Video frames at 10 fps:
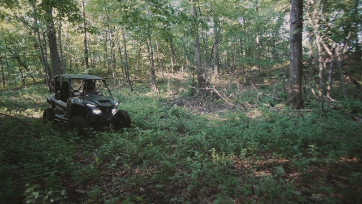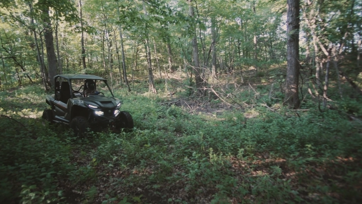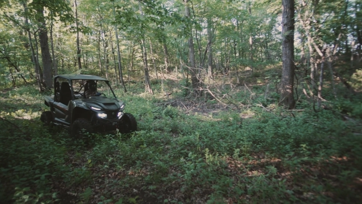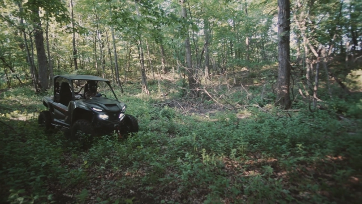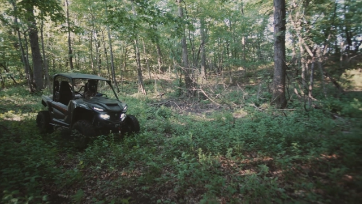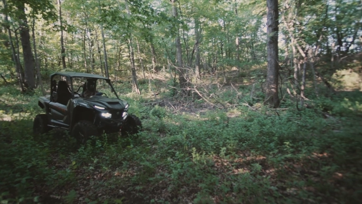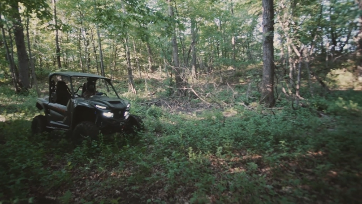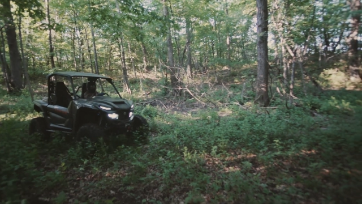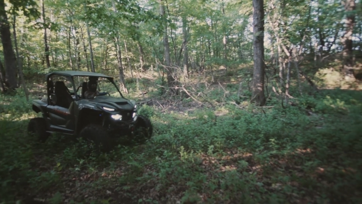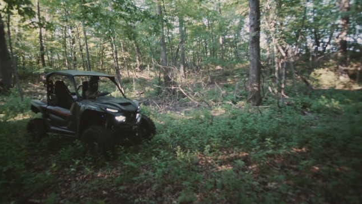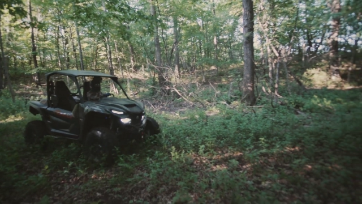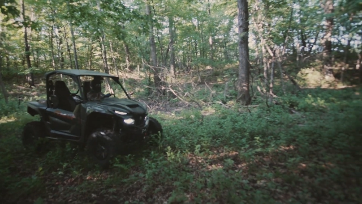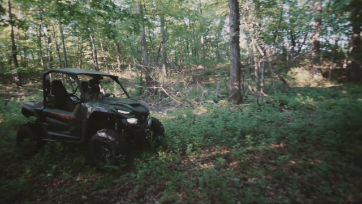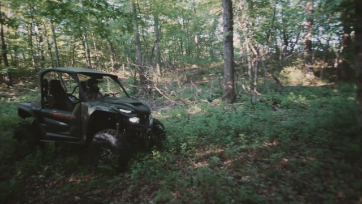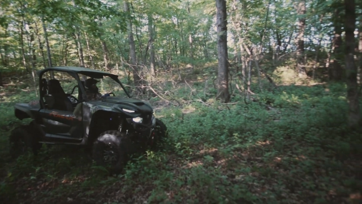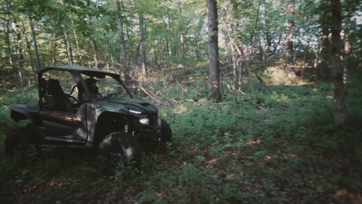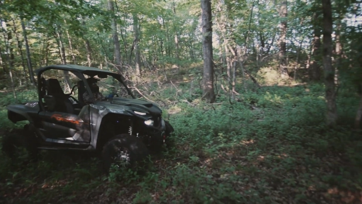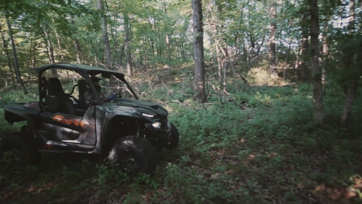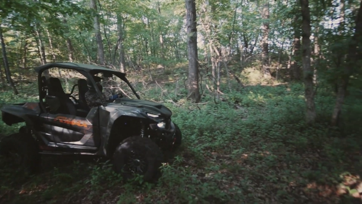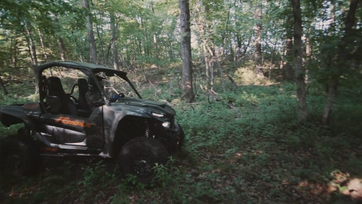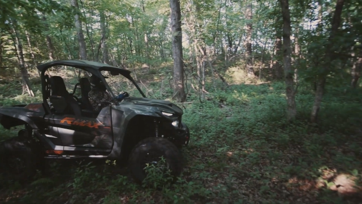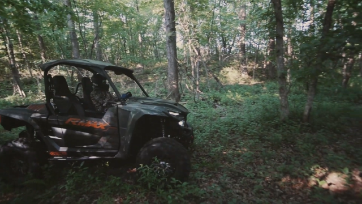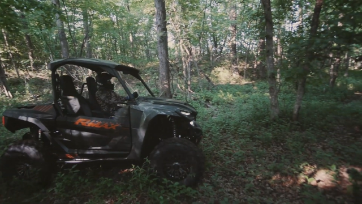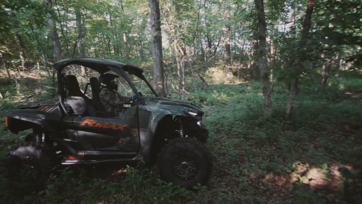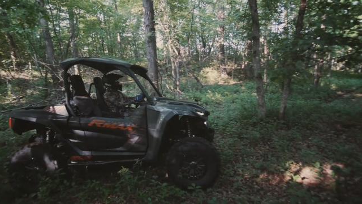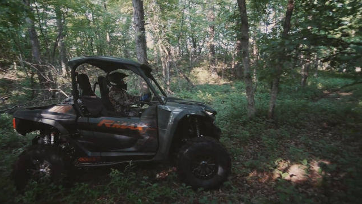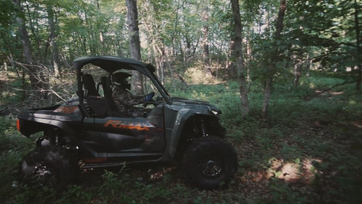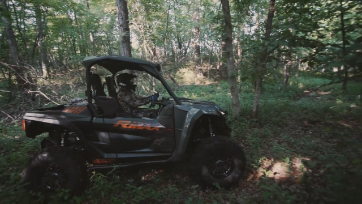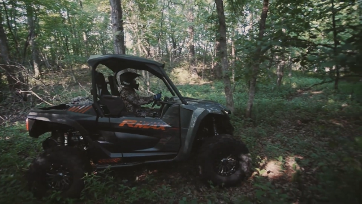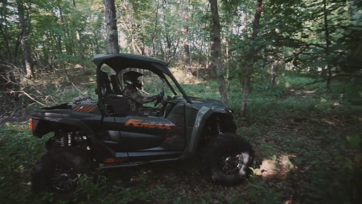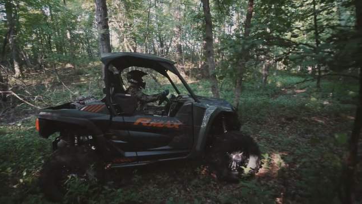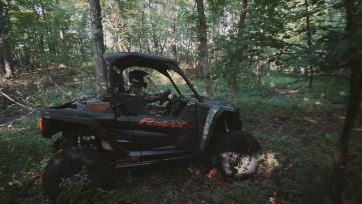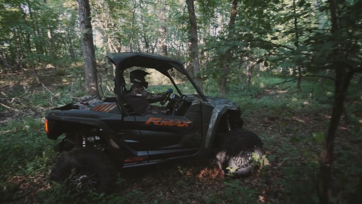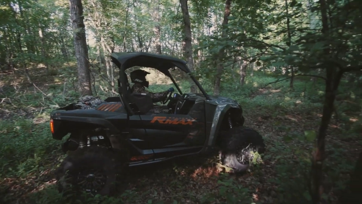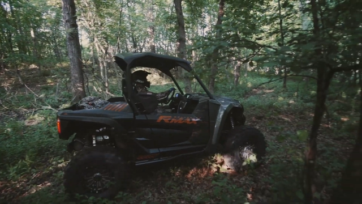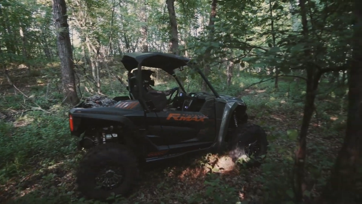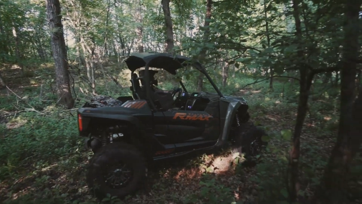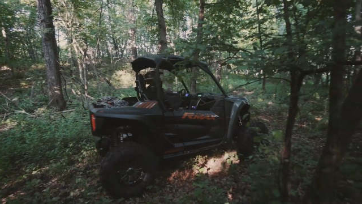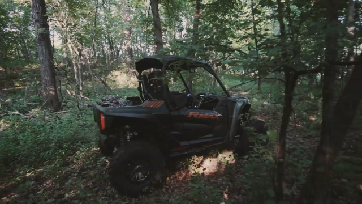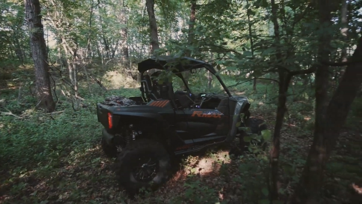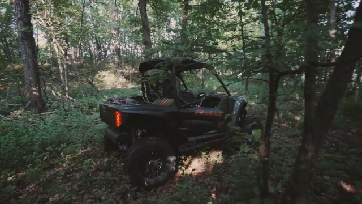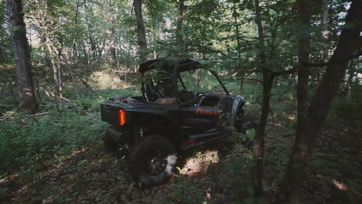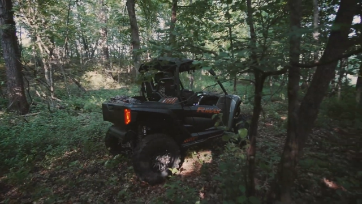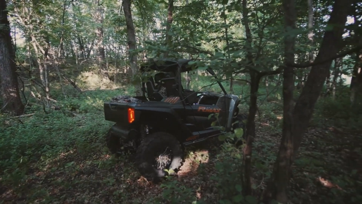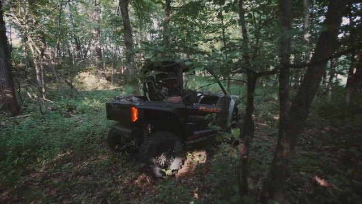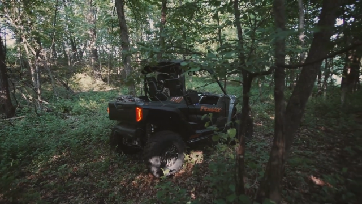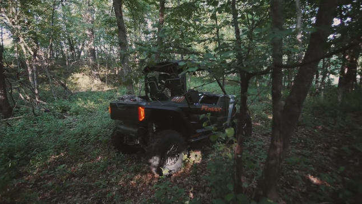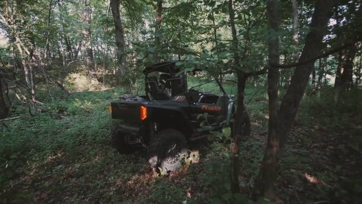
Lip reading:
(no speaker visible)